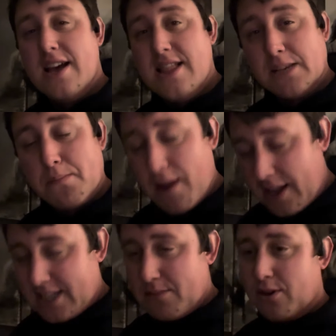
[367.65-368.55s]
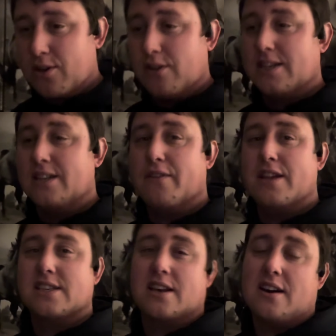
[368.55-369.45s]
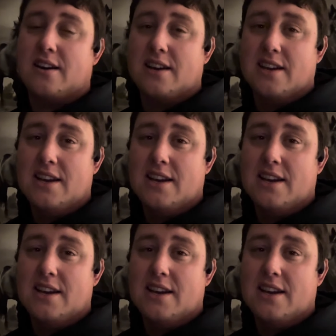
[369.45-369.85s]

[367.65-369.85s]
There's plenty more content on this car